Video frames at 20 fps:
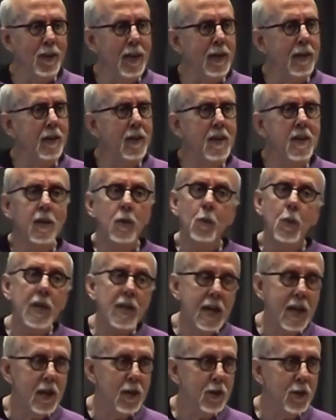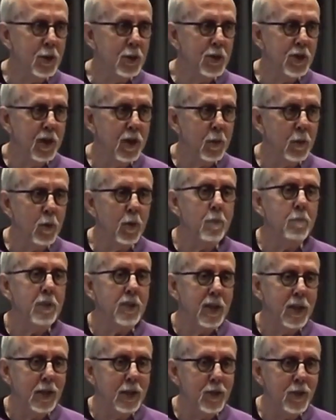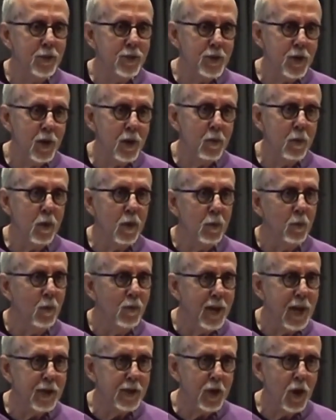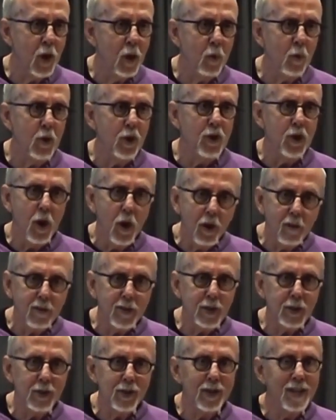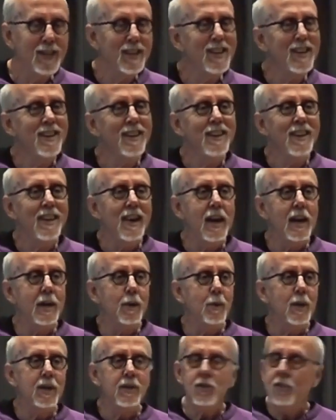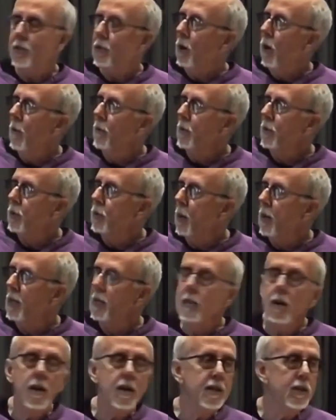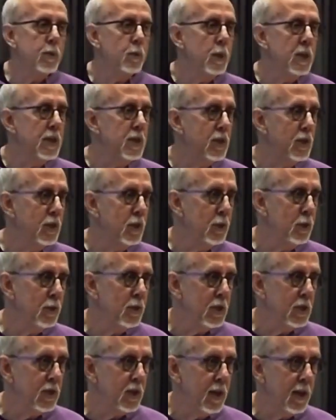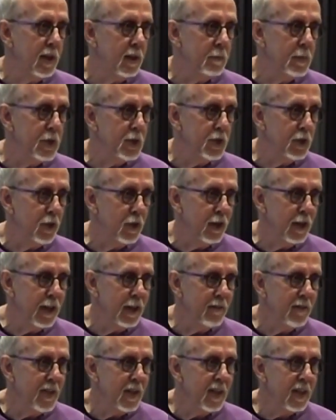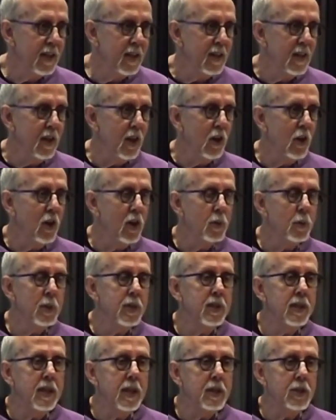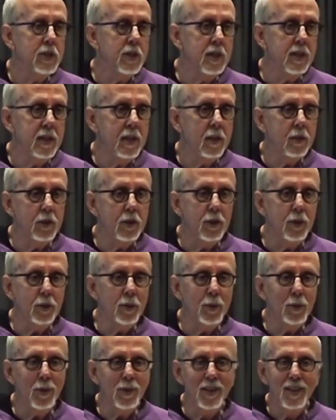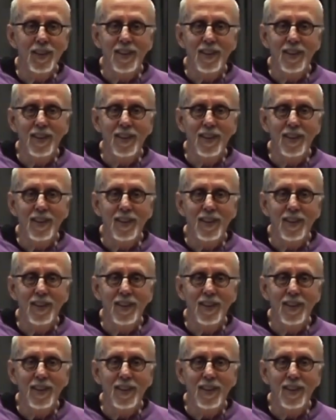Like, we can't use their word, but they can use our word. That's our word, harvest. Anyways, on the 29th, we sued the state of Missouri, along with the ACLU.